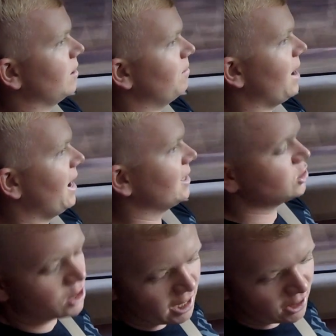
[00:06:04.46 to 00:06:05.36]
My
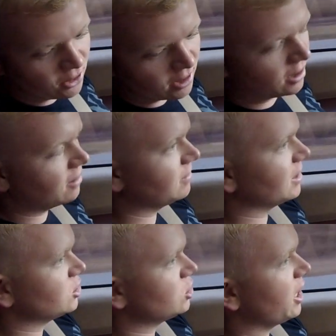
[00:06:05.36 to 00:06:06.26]
bag's shaking. You can hear
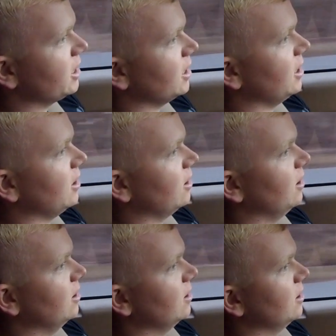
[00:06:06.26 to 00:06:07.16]
everything shaking in here.
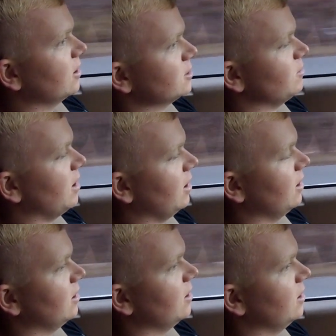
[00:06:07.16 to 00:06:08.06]
My
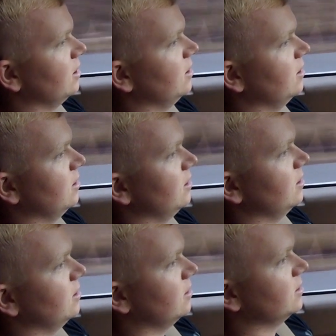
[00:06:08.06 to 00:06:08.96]

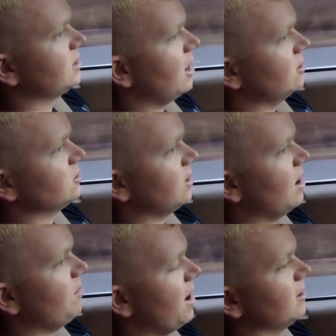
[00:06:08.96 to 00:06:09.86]
tires are
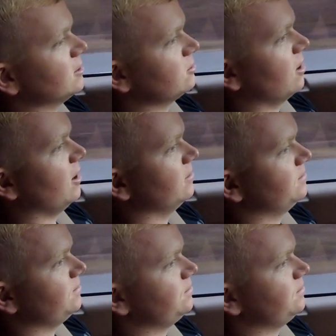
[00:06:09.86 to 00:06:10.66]
not balanced right.